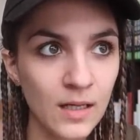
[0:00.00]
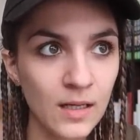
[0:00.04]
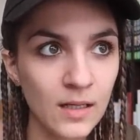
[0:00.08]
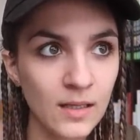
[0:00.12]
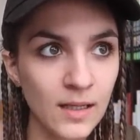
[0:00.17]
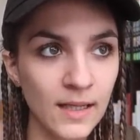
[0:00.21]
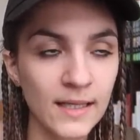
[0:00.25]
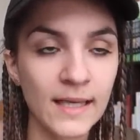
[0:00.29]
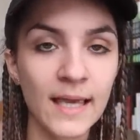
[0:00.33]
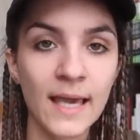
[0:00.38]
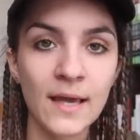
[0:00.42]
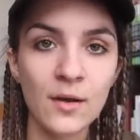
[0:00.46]

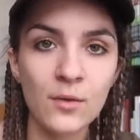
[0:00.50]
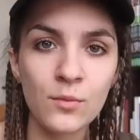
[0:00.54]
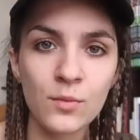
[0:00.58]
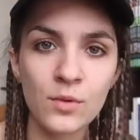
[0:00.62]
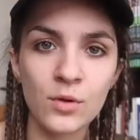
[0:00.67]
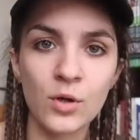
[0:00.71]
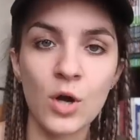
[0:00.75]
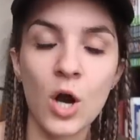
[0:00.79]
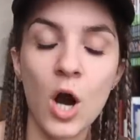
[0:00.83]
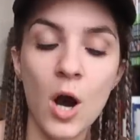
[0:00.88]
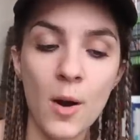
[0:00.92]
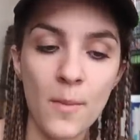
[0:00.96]
Like, I don't want
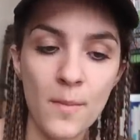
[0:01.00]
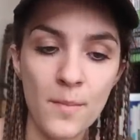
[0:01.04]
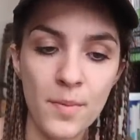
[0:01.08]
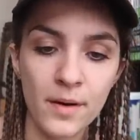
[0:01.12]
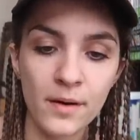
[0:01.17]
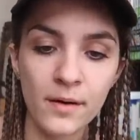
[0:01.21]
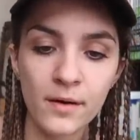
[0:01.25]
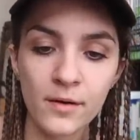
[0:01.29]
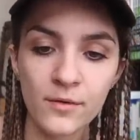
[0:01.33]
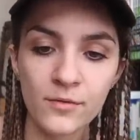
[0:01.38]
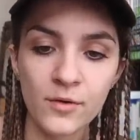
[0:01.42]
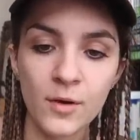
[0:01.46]
to
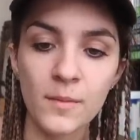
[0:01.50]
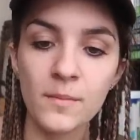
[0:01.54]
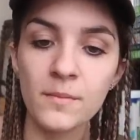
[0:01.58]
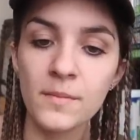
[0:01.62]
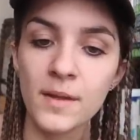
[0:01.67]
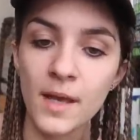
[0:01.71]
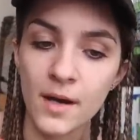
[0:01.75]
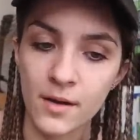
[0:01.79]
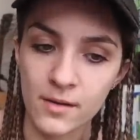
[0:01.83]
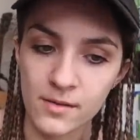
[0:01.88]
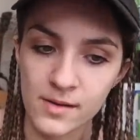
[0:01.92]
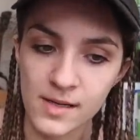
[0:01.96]
compare from
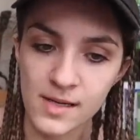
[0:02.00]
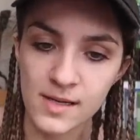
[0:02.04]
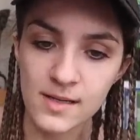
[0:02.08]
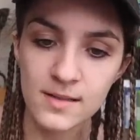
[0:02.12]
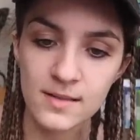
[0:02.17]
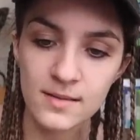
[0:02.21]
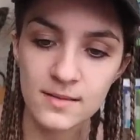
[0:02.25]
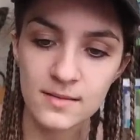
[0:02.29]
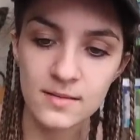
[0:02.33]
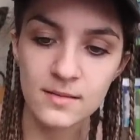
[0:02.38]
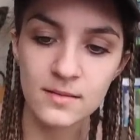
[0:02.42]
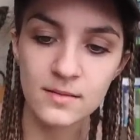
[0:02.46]
nowadays
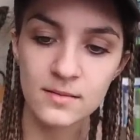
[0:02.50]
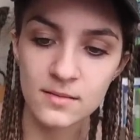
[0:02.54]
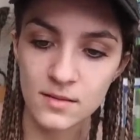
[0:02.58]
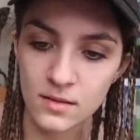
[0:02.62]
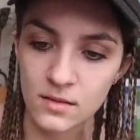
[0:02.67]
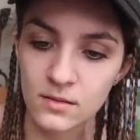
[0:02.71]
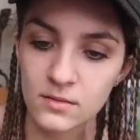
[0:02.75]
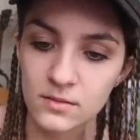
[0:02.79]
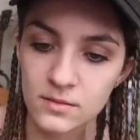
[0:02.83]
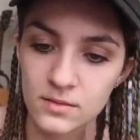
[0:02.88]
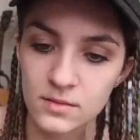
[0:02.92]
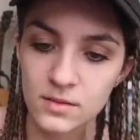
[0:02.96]

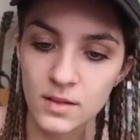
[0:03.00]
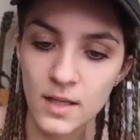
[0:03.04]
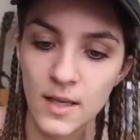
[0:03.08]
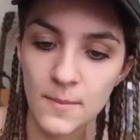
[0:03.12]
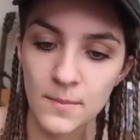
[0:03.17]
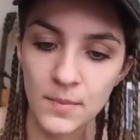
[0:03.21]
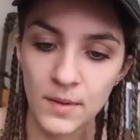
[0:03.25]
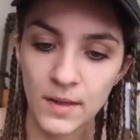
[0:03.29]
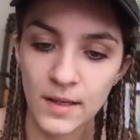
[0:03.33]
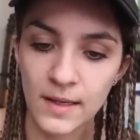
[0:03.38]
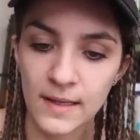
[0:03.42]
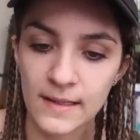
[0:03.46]
songs,
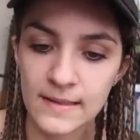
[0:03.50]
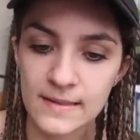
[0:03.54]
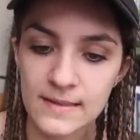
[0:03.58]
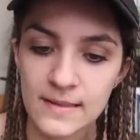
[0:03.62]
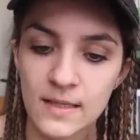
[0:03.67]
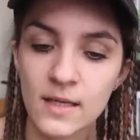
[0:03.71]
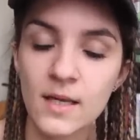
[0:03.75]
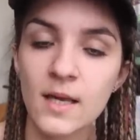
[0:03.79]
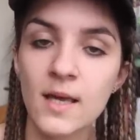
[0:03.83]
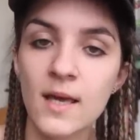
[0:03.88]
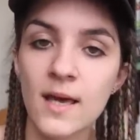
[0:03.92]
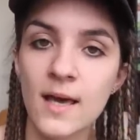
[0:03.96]
but
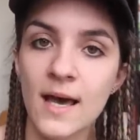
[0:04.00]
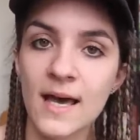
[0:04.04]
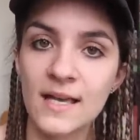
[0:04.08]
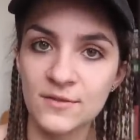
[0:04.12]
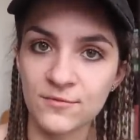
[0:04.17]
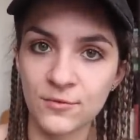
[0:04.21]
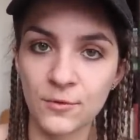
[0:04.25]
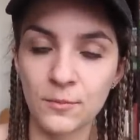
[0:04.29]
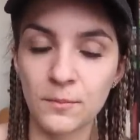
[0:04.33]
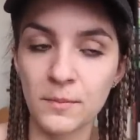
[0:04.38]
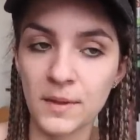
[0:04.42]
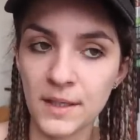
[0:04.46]
as
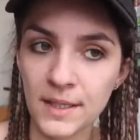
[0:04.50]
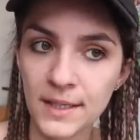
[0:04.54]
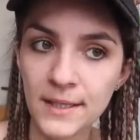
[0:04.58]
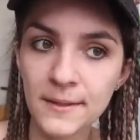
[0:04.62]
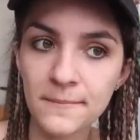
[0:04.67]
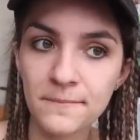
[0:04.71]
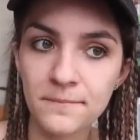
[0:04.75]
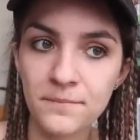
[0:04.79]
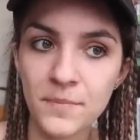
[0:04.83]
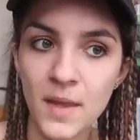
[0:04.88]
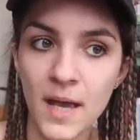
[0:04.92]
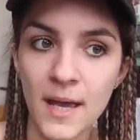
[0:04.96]
for me,
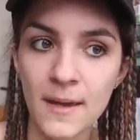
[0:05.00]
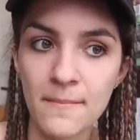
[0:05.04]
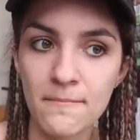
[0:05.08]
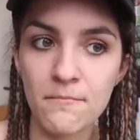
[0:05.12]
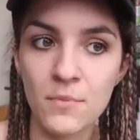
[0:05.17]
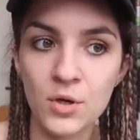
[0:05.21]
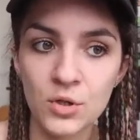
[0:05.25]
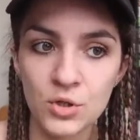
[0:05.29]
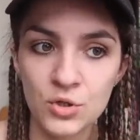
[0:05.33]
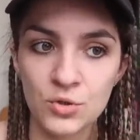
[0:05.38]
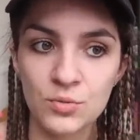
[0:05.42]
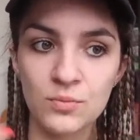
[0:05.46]
I'm
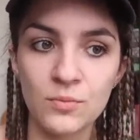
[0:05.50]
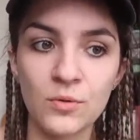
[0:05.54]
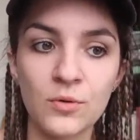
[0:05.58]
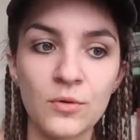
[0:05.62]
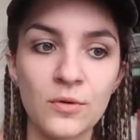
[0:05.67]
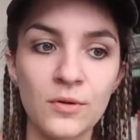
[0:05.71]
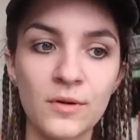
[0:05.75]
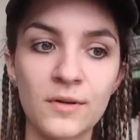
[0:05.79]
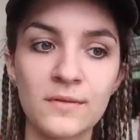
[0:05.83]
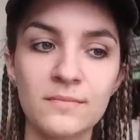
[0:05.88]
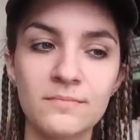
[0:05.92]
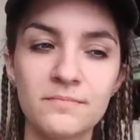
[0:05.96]
much
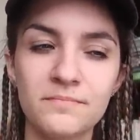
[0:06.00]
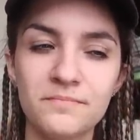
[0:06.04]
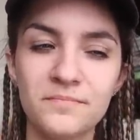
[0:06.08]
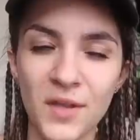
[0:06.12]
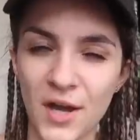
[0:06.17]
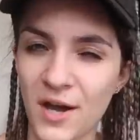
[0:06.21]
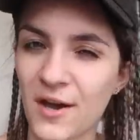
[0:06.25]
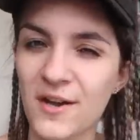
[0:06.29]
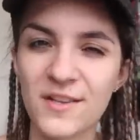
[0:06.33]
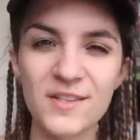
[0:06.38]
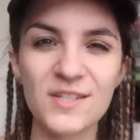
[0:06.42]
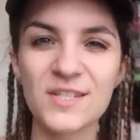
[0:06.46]
more
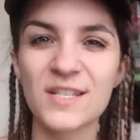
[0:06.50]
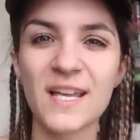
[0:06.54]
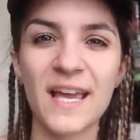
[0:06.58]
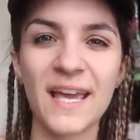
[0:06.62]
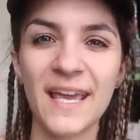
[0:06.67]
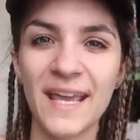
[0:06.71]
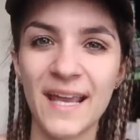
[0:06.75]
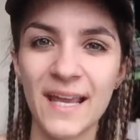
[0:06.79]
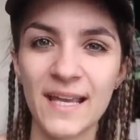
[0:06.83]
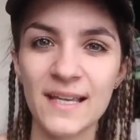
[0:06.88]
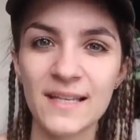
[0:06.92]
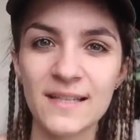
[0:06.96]
touched, I
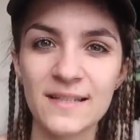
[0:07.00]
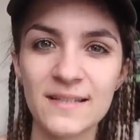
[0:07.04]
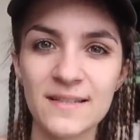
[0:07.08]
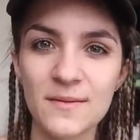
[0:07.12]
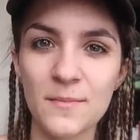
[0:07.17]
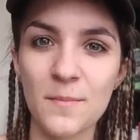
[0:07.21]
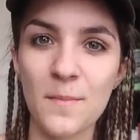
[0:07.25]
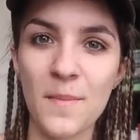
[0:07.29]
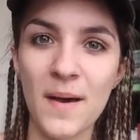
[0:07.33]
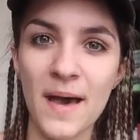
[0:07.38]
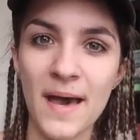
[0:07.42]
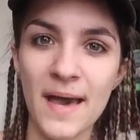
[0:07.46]
guess,
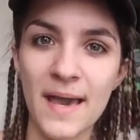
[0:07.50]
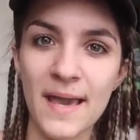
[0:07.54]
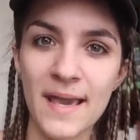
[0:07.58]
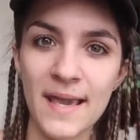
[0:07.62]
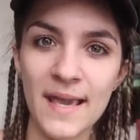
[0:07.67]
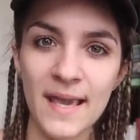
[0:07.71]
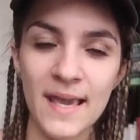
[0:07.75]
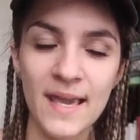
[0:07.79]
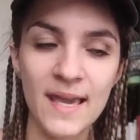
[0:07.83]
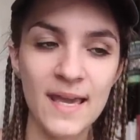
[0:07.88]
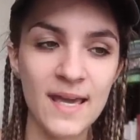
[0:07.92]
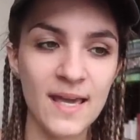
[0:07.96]

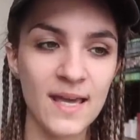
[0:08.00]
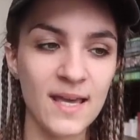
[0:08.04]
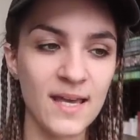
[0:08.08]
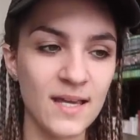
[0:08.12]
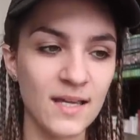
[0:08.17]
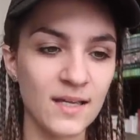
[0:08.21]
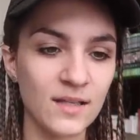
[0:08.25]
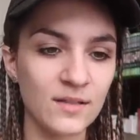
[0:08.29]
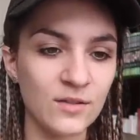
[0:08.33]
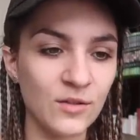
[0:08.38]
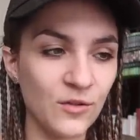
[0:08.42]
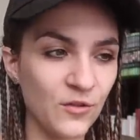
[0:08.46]
by
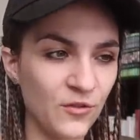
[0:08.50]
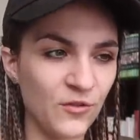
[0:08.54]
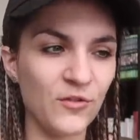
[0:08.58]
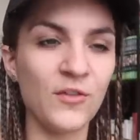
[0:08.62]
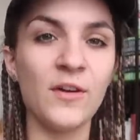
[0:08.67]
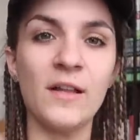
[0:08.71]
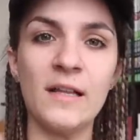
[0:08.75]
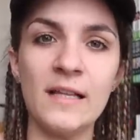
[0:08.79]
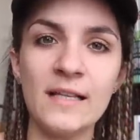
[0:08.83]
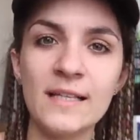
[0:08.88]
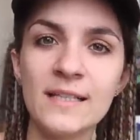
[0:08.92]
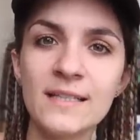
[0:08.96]
the
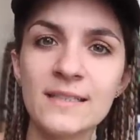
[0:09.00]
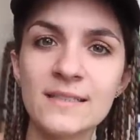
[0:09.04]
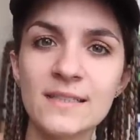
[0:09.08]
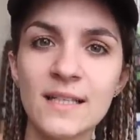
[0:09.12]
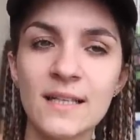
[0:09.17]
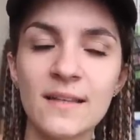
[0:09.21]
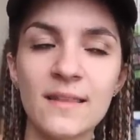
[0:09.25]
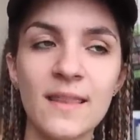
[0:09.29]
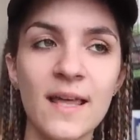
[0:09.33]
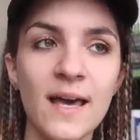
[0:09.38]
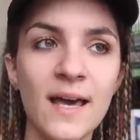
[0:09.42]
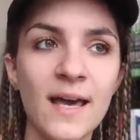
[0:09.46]
feelings
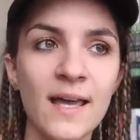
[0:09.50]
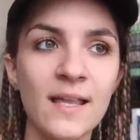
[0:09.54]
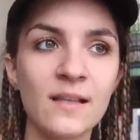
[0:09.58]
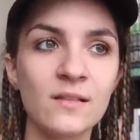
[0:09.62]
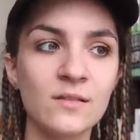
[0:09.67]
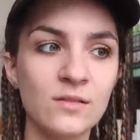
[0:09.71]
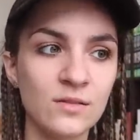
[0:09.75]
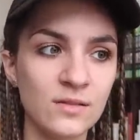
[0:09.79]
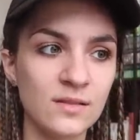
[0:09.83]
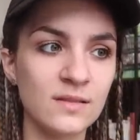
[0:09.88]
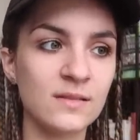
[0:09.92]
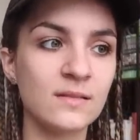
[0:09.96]
that
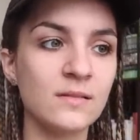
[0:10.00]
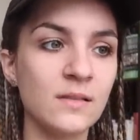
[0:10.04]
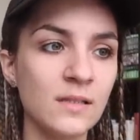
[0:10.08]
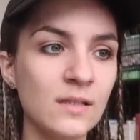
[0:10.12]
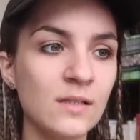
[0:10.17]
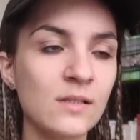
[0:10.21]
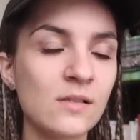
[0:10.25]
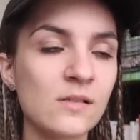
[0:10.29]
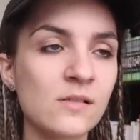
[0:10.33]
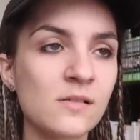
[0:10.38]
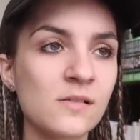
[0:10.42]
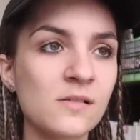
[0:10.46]
the
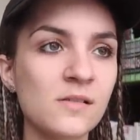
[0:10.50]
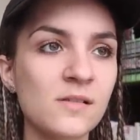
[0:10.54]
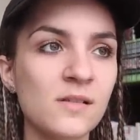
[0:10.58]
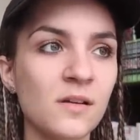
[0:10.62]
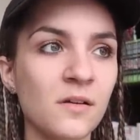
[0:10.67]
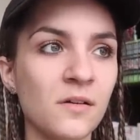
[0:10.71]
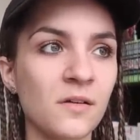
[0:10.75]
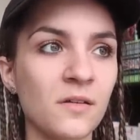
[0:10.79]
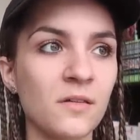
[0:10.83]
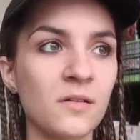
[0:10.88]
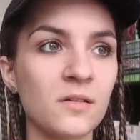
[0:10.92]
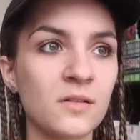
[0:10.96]
singers
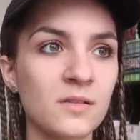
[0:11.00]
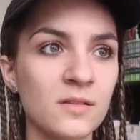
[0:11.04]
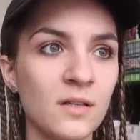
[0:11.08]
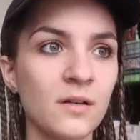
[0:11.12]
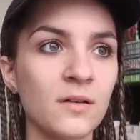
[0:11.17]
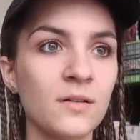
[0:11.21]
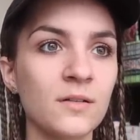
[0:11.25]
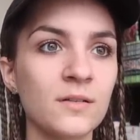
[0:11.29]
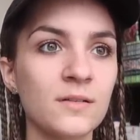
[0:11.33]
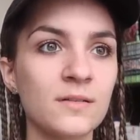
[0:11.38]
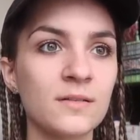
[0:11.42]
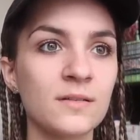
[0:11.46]
or the
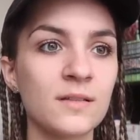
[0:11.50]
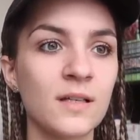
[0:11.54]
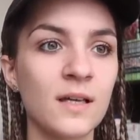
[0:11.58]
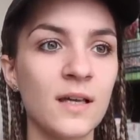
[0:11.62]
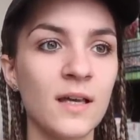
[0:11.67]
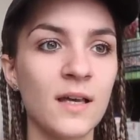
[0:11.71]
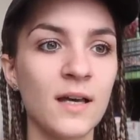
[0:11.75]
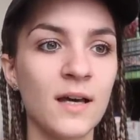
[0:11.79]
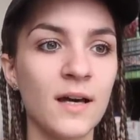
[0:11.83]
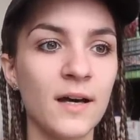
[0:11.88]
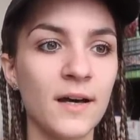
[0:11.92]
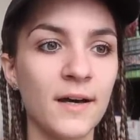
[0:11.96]
songs
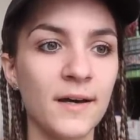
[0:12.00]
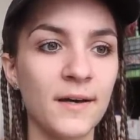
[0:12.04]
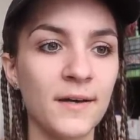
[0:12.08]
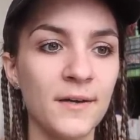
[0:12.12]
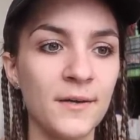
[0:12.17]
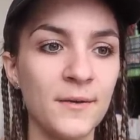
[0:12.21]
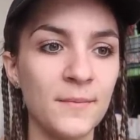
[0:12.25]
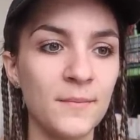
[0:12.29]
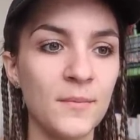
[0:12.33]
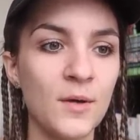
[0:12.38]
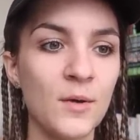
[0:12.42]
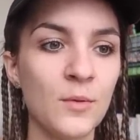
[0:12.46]

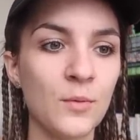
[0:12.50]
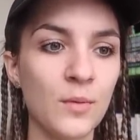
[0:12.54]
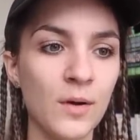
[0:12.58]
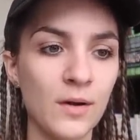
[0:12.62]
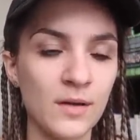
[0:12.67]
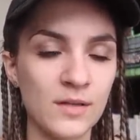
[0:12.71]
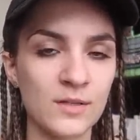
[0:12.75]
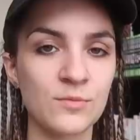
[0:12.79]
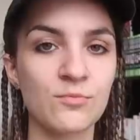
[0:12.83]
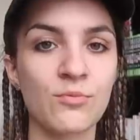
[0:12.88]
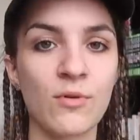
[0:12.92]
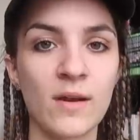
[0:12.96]
were
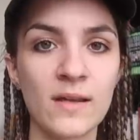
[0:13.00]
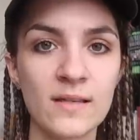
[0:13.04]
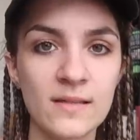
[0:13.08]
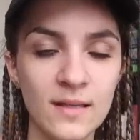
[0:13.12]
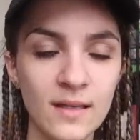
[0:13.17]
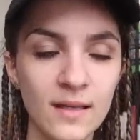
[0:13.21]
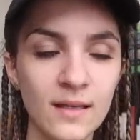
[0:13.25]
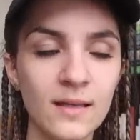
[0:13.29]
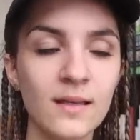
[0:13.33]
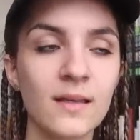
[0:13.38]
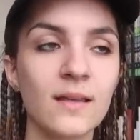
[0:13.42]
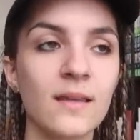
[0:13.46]

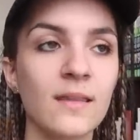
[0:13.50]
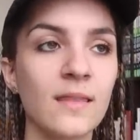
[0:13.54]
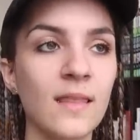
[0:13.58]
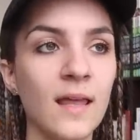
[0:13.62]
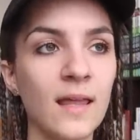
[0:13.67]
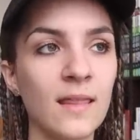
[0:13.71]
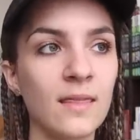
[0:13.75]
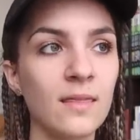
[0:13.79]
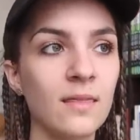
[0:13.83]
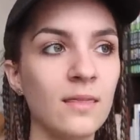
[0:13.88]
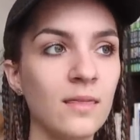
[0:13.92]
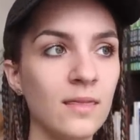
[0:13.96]
expressing
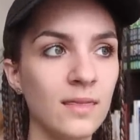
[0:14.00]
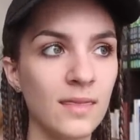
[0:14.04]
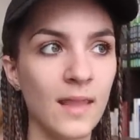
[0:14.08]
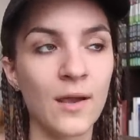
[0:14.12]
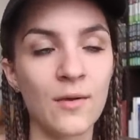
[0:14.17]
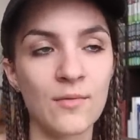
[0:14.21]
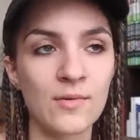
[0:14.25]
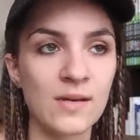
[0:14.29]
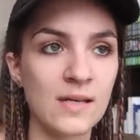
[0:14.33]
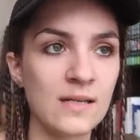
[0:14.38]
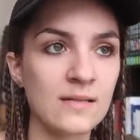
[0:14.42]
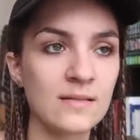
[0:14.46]
than
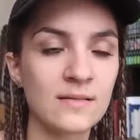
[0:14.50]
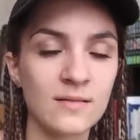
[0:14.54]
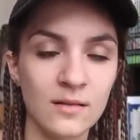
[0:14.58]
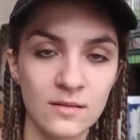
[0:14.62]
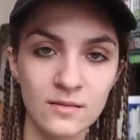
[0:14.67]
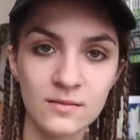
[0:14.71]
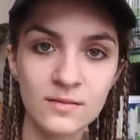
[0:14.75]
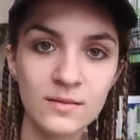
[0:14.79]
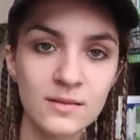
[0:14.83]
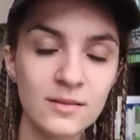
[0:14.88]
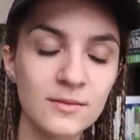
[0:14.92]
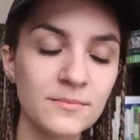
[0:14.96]
nowadays
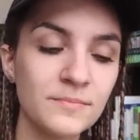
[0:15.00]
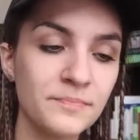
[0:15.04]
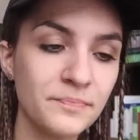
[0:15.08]
songs.